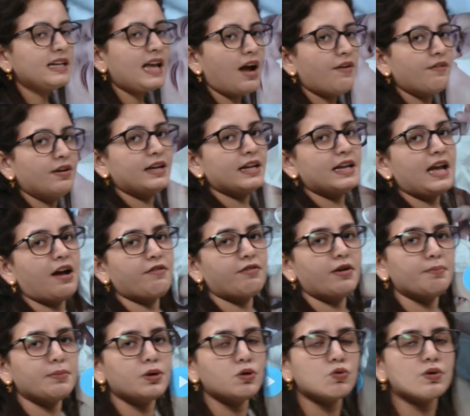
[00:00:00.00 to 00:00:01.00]
cavity have a
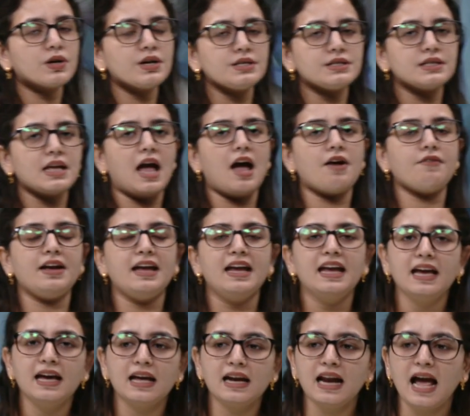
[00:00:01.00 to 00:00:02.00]
mucus, have a
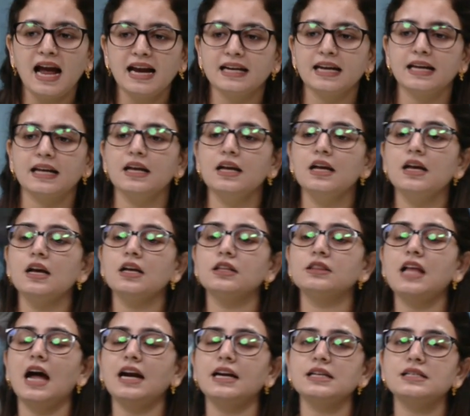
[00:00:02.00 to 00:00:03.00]
hair lining
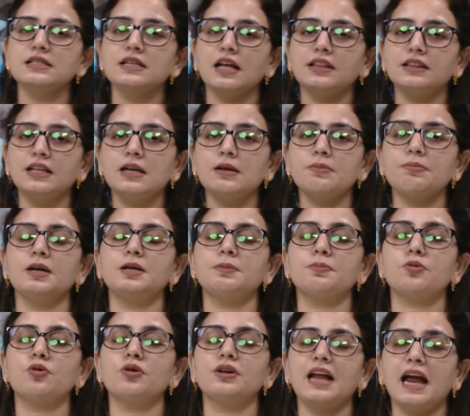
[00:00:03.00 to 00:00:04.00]
that is nothing but
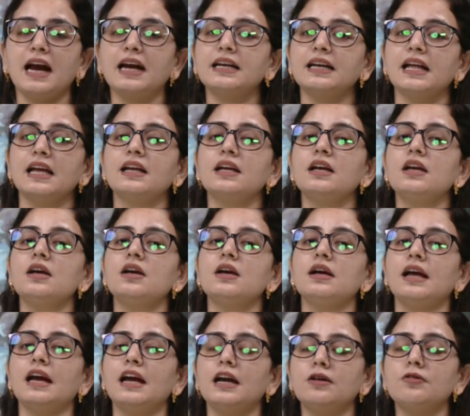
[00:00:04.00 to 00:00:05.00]
protecting
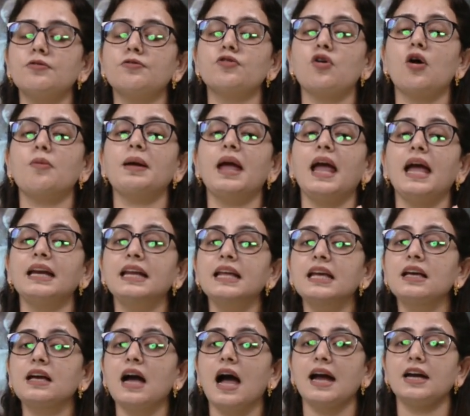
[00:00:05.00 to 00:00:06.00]
it from
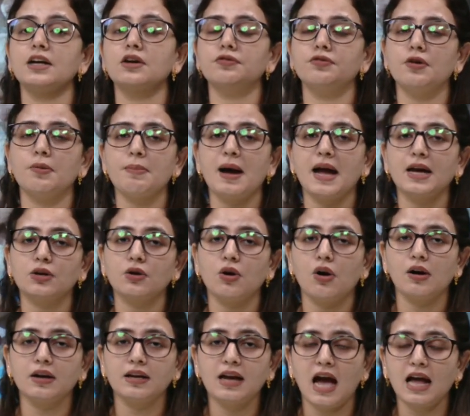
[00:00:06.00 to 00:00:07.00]
any kind of a
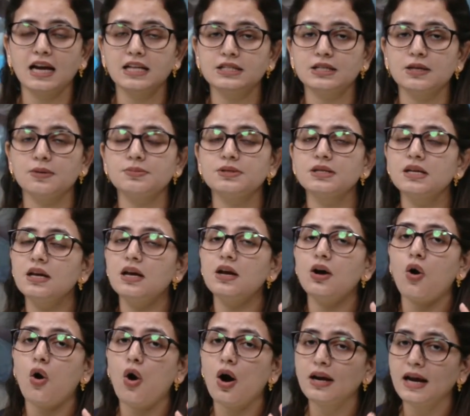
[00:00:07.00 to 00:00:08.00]
microorganisms
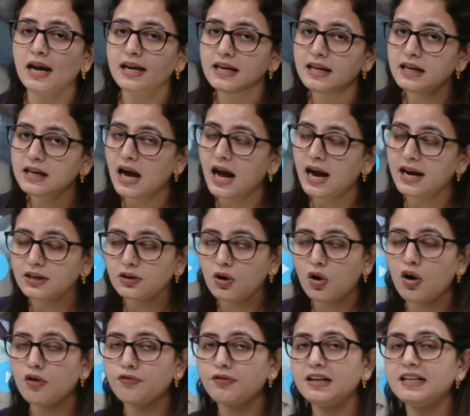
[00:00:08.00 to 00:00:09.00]
or any kind
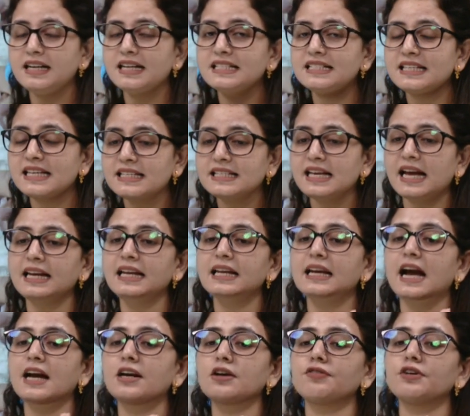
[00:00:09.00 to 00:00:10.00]
of a disease, any
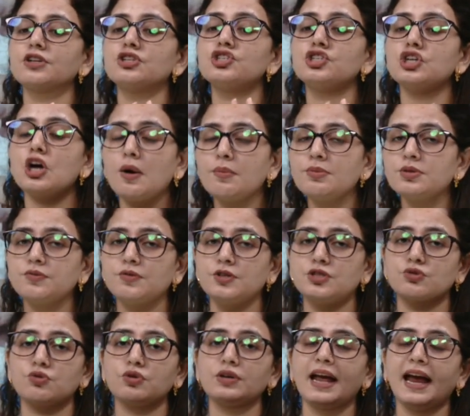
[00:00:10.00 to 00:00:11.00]
kind of a germs
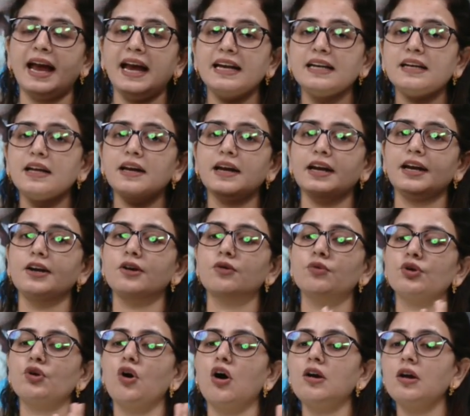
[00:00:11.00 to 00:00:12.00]
which could enter into
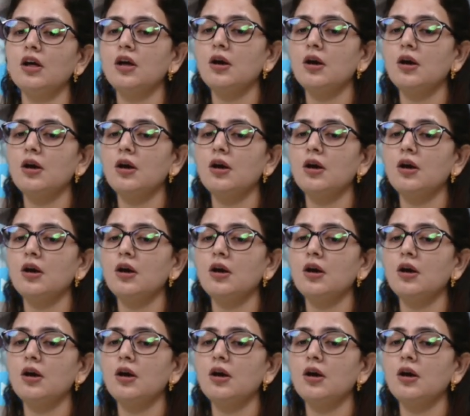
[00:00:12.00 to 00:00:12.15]
your